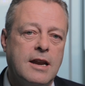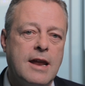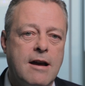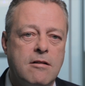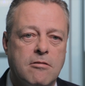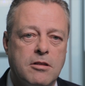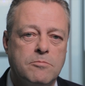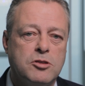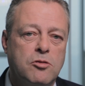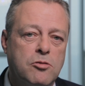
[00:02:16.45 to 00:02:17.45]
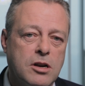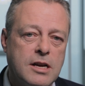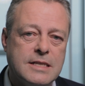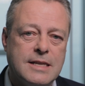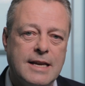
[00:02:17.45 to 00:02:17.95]
an algorithm to
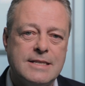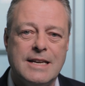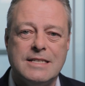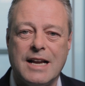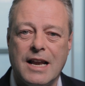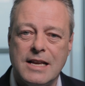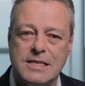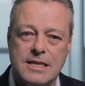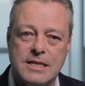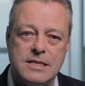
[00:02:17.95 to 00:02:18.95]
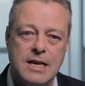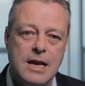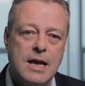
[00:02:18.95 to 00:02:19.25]
organise data into clusters